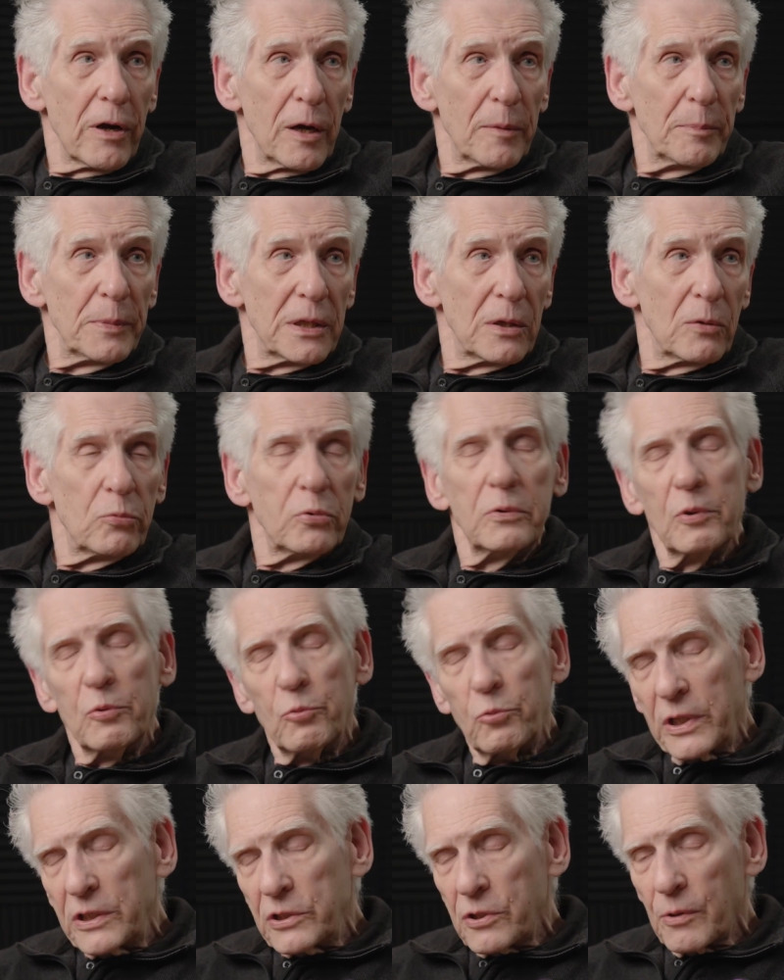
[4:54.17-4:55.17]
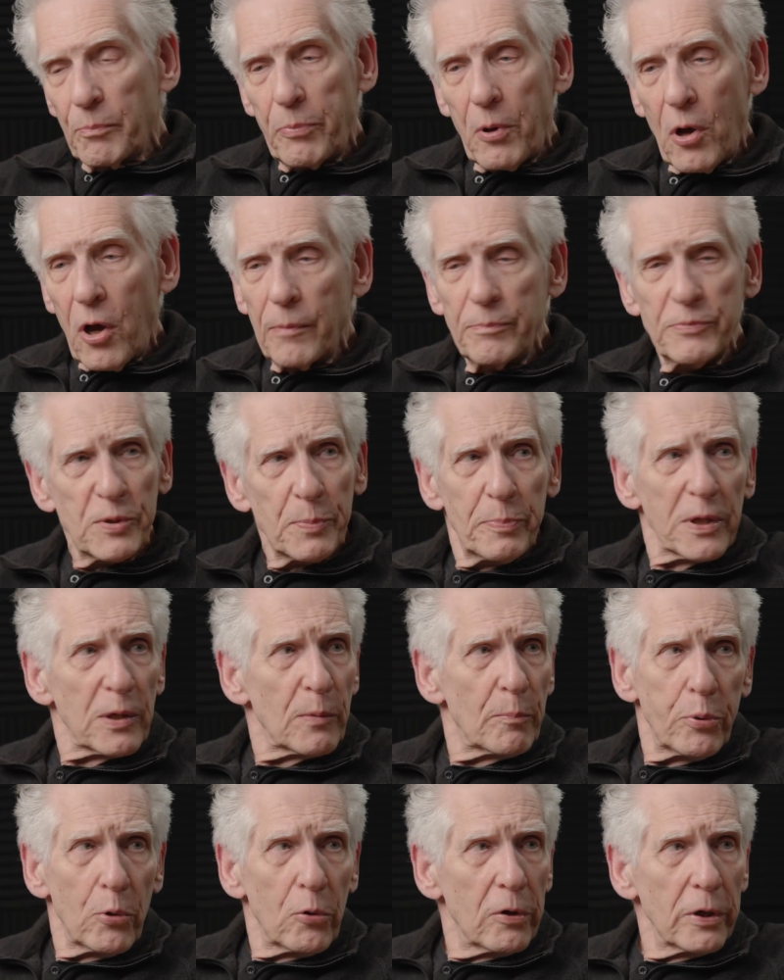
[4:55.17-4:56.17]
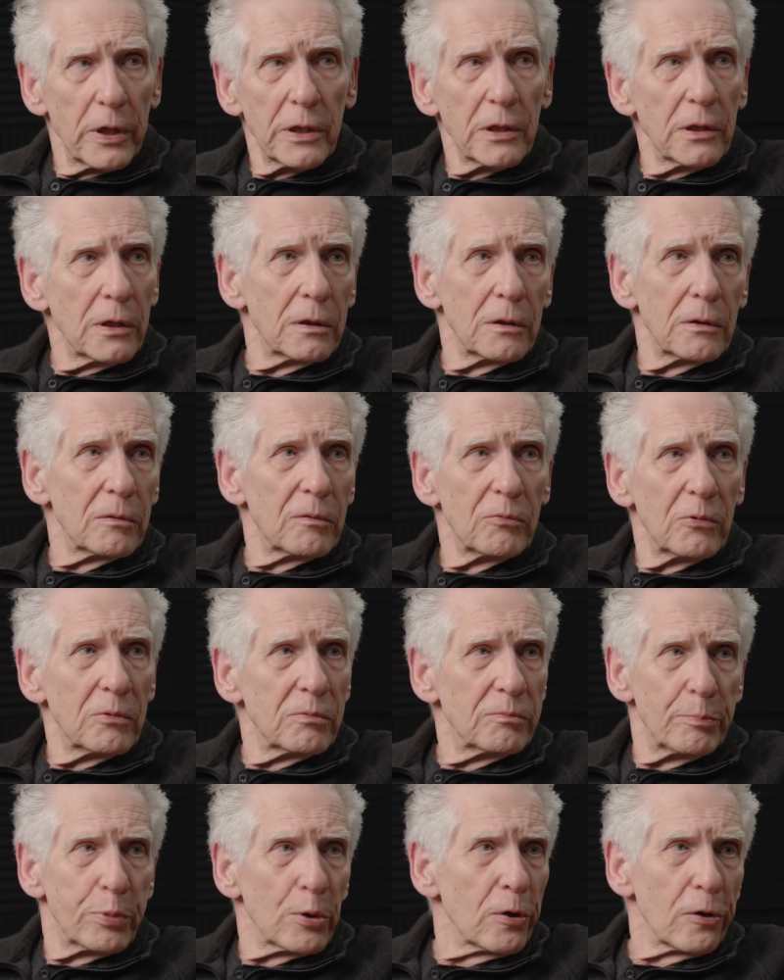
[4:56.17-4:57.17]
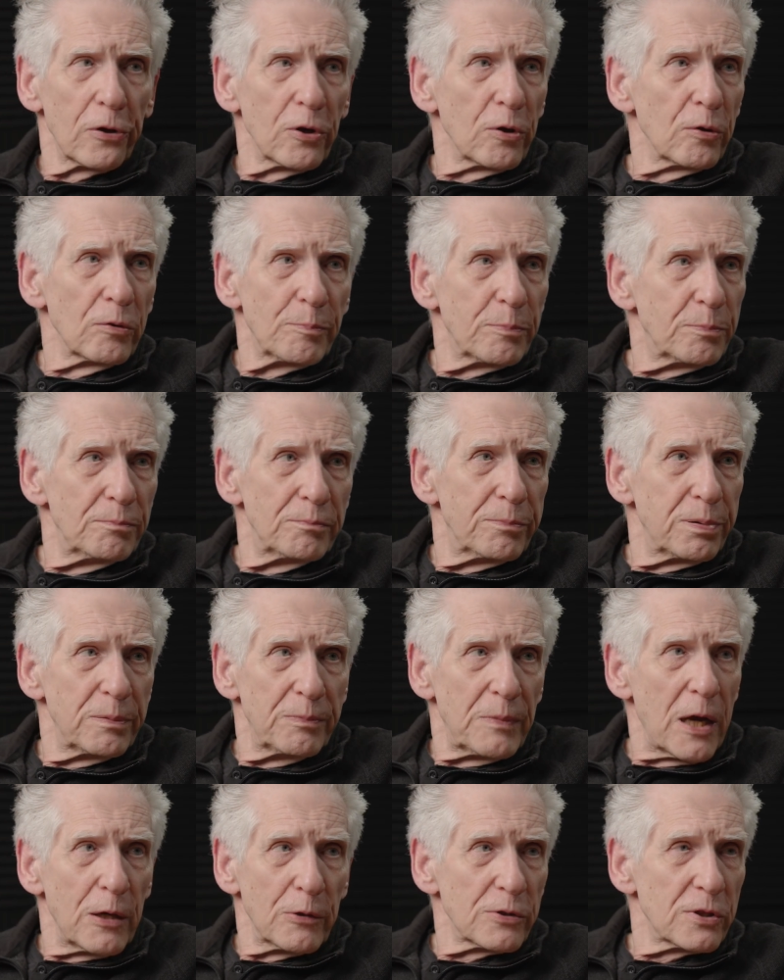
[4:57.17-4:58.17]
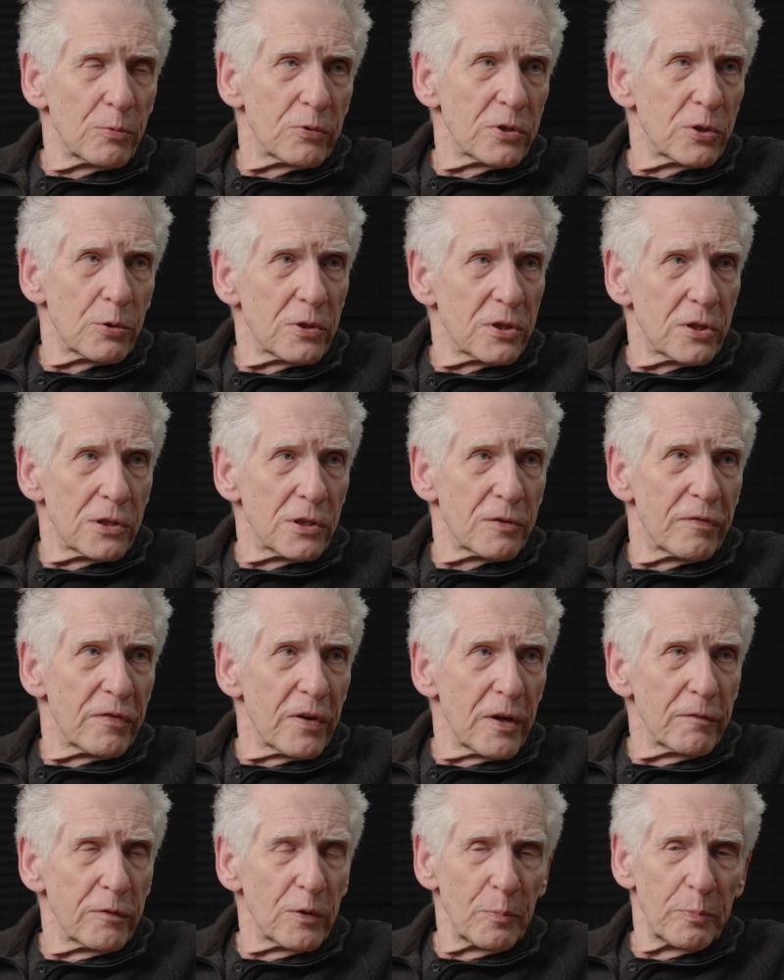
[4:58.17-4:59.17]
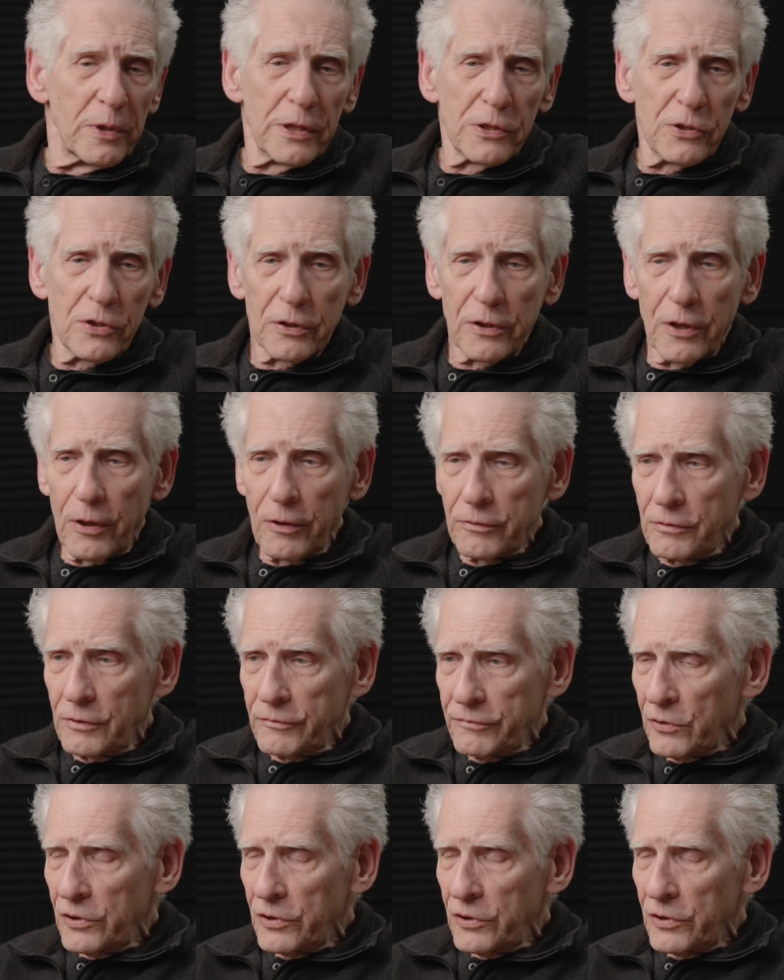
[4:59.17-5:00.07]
I mean, we went to Bob's Big Boy Burger house, which was his favorite place to go for